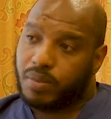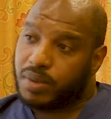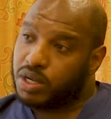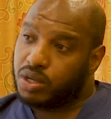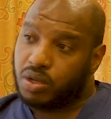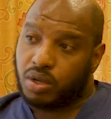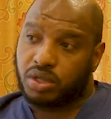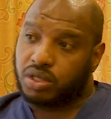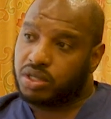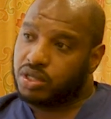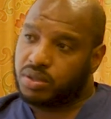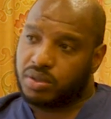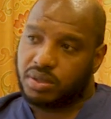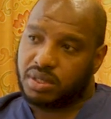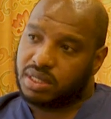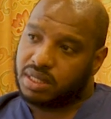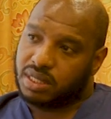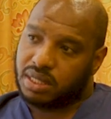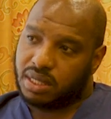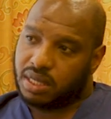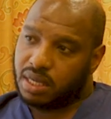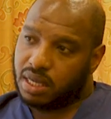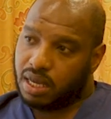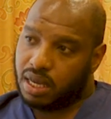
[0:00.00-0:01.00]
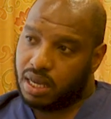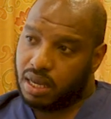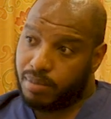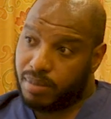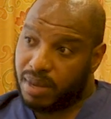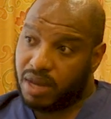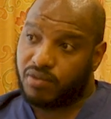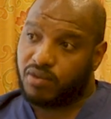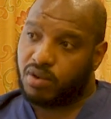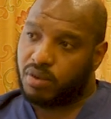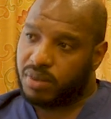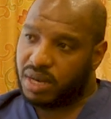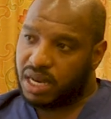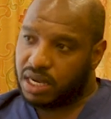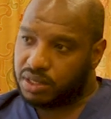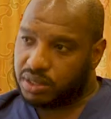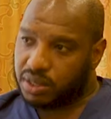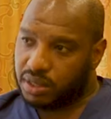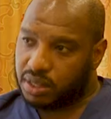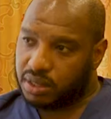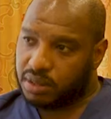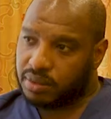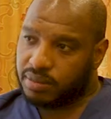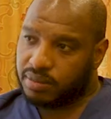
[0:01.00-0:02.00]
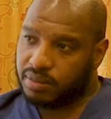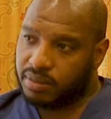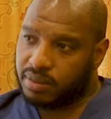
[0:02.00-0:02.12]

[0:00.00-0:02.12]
we don't use metformin at all.